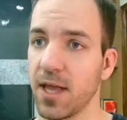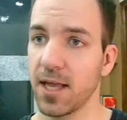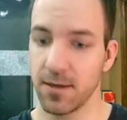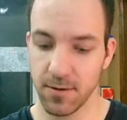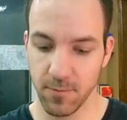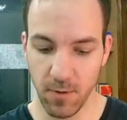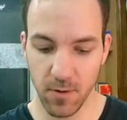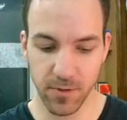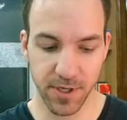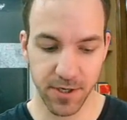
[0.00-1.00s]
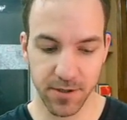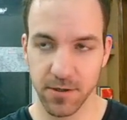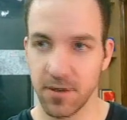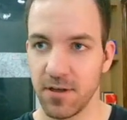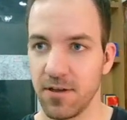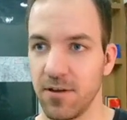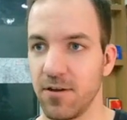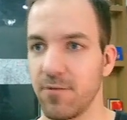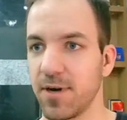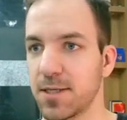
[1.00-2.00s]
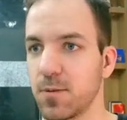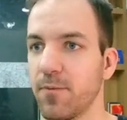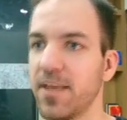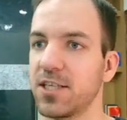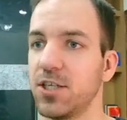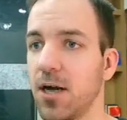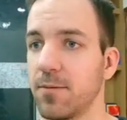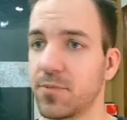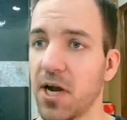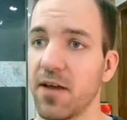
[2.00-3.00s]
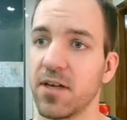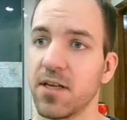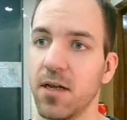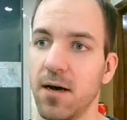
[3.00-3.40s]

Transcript: And while we're here, might as well make job private.